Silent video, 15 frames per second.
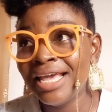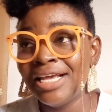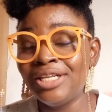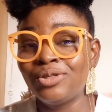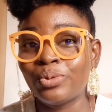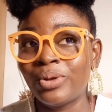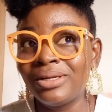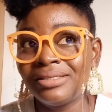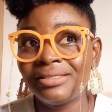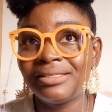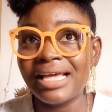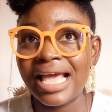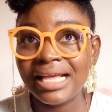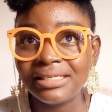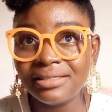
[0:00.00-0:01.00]
It was
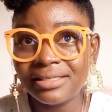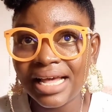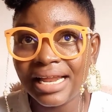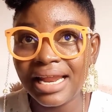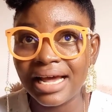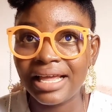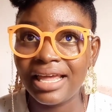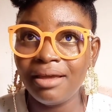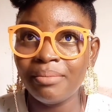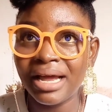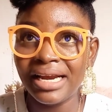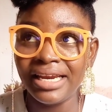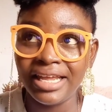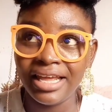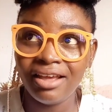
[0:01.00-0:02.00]
Esther that came
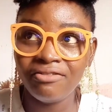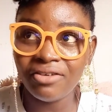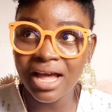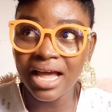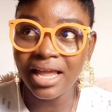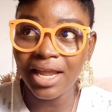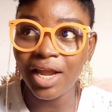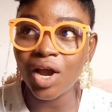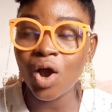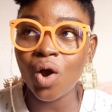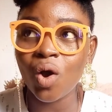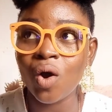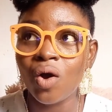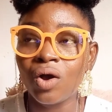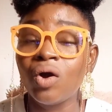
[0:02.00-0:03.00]
and gave her a
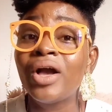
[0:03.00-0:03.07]
hug.